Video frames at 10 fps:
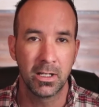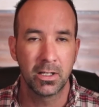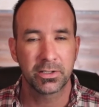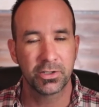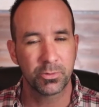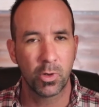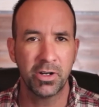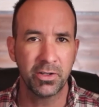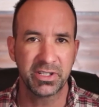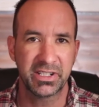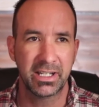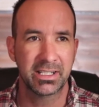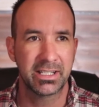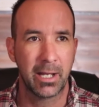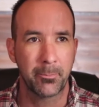So it's one of those
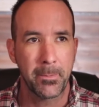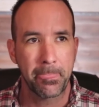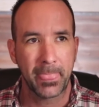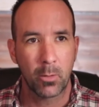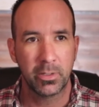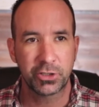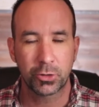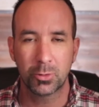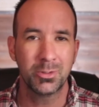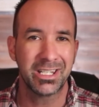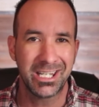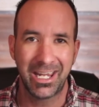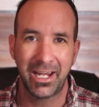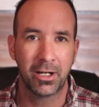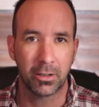things that we truly
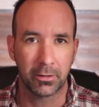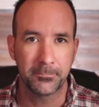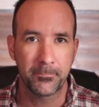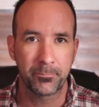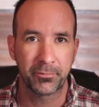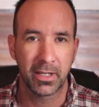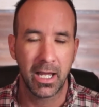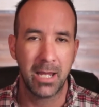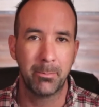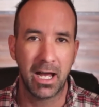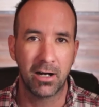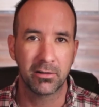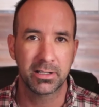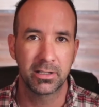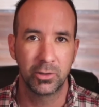care
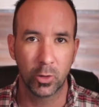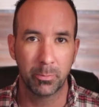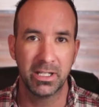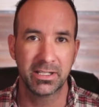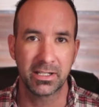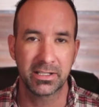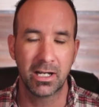about your business.